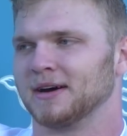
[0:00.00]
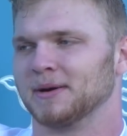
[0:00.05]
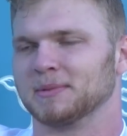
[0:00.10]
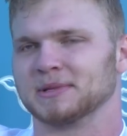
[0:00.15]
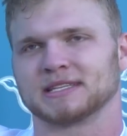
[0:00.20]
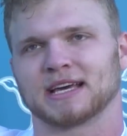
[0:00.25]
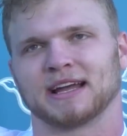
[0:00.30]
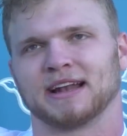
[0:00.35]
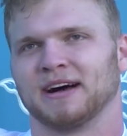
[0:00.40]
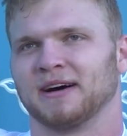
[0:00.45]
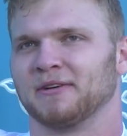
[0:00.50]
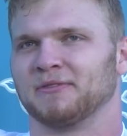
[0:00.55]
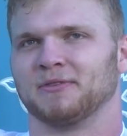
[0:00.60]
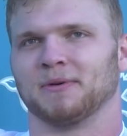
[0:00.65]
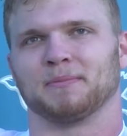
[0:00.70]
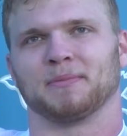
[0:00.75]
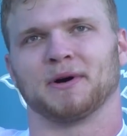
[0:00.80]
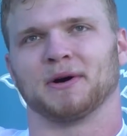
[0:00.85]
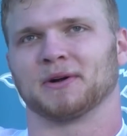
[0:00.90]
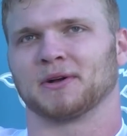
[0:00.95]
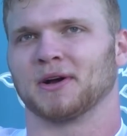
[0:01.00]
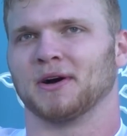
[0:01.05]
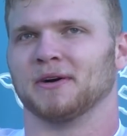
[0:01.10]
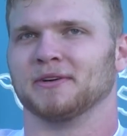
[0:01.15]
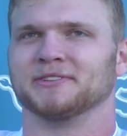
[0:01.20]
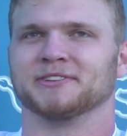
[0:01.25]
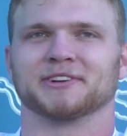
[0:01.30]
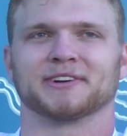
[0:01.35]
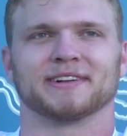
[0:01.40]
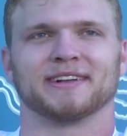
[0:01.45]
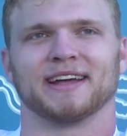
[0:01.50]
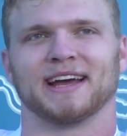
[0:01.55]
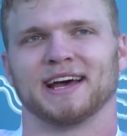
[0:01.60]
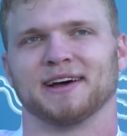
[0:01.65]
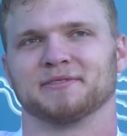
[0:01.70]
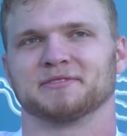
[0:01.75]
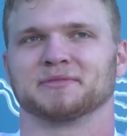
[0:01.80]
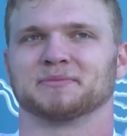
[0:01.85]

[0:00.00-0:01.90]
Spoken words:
It's kind of how football goes. You're going to have